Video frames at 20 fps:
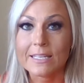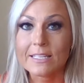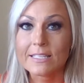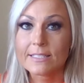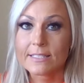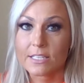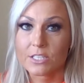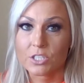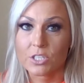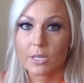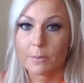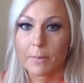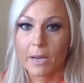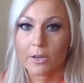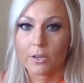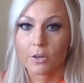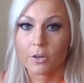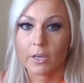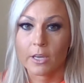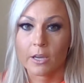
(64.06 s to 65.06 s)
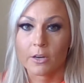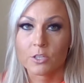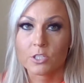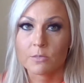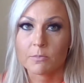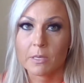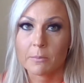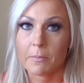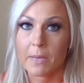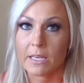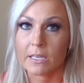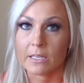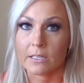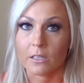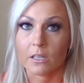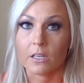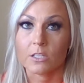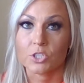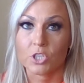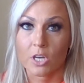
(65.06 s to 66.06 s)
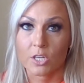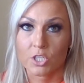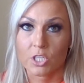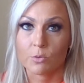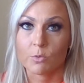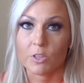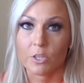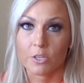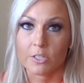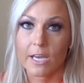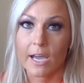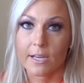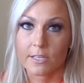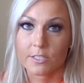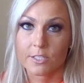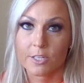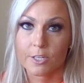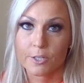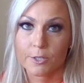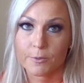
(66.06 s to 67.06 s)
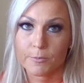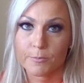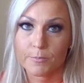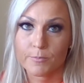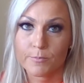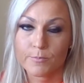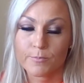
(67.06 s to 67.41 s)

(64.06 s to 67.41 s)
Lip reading: Any decision about your care should be made in conjunction with your doctor.